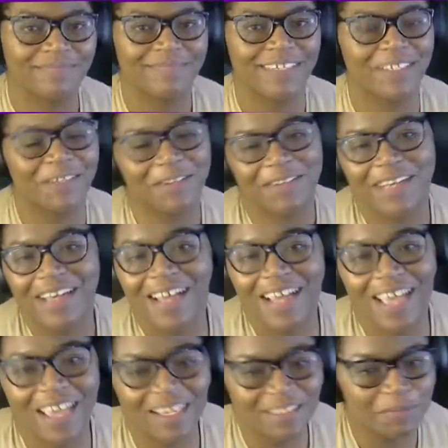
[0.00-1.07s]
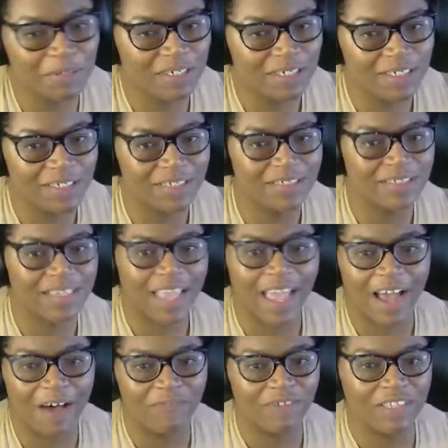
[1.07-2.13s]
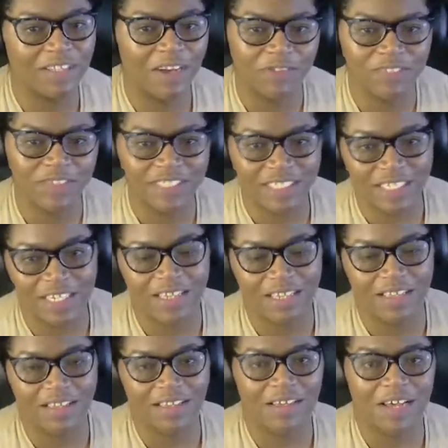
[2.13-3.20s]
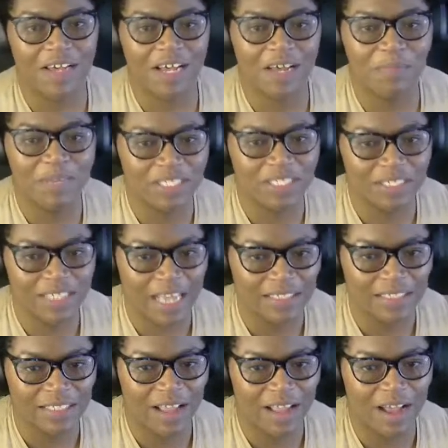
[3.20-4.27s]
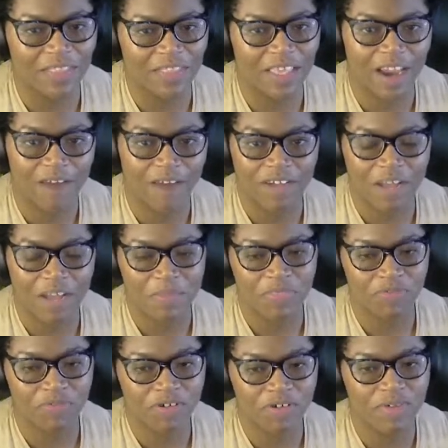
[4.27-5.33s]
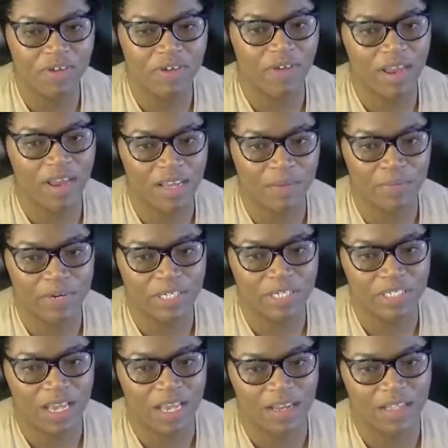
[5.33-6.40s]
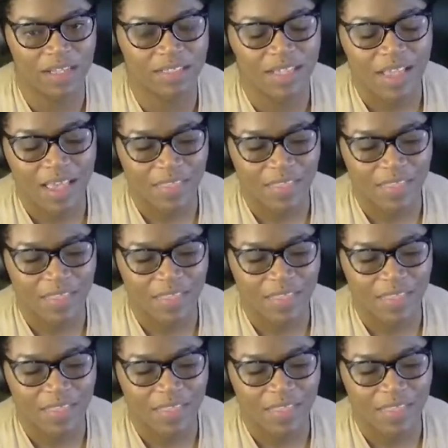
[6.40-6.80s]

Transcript: I know. X-Buzz, Calvin, Other Zeke, Mitchie Dazzalot, thank y'all for coming through. We greatly appreciate it.